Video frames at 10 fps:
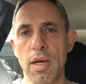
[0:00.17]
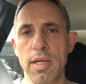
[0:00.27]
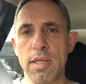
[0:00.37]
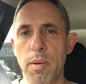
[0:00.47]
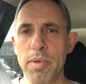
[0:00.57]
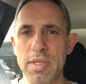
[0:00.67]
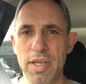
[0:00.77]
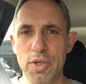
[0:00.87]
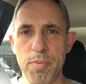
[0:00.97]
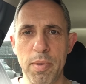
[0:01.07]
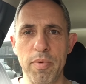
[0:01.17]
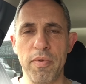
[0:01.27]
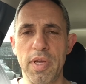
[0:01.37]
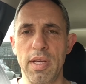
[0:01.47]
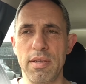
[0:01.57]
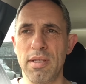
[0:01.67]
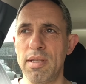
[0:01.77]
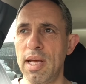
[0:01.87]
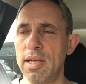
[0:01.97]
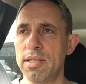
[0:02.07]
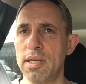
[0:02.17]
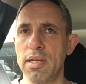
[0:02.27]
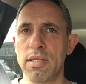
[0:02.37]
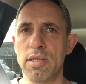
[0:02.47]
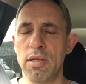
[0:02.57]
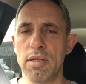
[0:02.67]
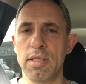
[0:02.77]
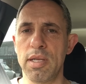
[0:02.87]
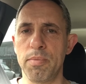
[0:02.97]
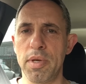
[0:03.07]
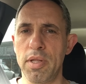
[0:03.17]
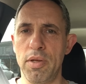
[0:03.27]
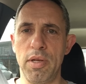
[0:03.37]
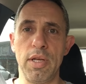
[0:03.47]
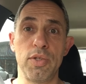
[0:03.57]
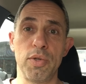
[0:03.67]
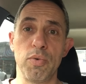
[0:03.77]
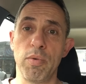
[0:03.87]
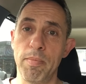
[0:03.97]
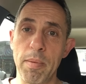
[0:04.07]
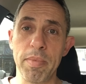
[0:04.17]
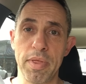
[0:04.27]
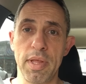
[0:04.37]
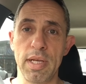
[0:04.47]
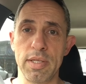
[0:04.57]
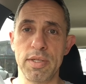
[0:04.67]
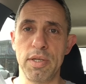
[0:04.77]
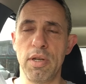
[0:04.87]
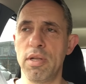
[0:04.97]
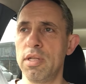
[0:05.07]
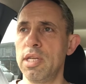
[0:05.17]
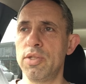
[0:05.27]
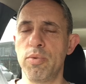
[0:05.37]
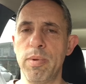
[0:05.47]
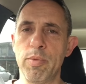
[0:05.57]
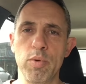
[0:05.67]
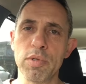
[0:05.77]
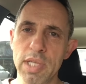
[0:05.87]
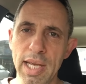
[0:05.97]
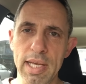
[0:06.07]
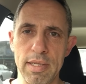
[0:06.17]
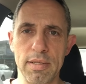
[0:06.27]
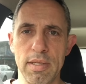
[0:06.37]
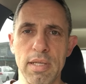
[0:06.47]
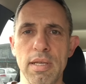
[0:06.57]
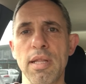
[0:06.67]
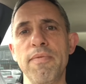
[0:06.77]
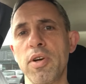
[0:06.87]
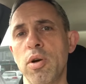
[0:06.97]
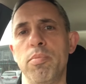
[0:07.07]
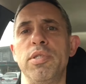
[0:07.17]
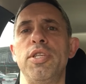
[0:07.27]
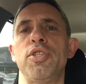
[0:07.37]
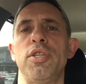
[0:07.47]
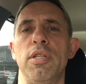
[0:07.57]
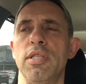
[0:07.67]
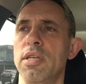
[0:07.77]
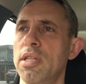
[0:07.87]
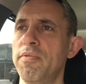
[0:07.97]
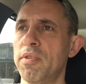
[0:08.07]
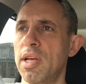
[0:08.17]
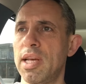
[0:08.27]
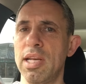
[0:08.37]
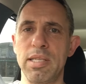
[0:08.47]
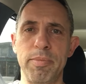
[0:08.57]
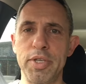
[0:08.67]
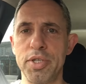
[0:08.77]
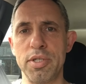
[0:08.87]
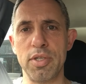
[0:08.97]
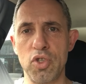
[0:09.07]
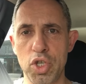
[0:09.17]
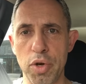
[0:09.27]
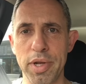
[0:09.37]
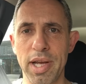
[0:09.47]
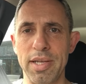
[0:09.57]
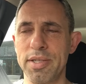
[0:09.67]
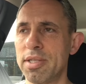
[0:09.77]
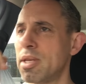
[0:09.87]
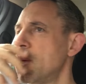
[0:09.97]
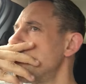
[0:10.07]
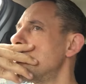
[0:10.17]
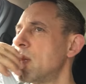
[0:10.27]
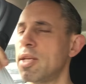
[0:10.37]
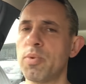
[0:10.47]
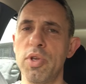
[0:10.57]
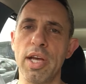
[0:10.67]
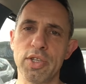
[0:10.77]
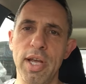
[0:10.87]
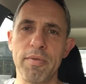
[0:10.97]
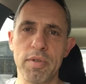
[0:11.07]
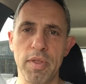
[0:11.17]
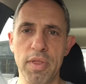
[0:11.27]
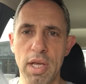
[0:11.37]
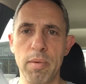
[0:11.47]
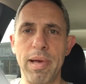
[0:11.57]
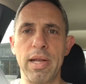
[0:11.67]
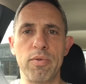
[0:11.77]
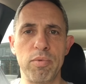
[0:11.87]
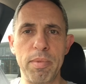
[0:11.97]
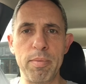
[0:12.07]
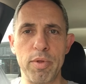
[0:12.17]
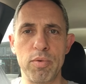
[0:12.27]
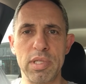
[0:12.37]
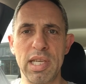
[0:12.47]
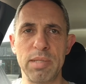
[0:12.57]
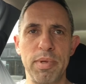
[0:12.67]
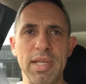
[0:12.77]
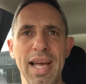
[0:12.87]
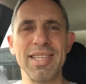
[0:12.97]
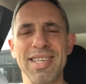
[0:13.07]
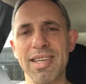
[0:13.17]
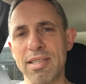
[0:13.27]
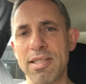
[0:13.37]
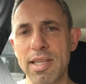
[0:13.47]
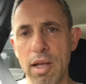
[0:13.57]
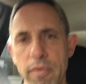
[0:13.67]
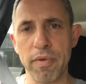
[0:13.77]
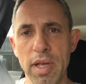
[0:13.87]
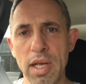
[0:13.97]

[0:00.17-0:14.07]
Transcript: Okay, so I've been teaching people for years that dancing is not something that you need to remember things. You don't need to remember routines. That's only for competition. That's only for like exhibitions and showcases. That's when you actually have to think about and remember the routines. But dancing in itself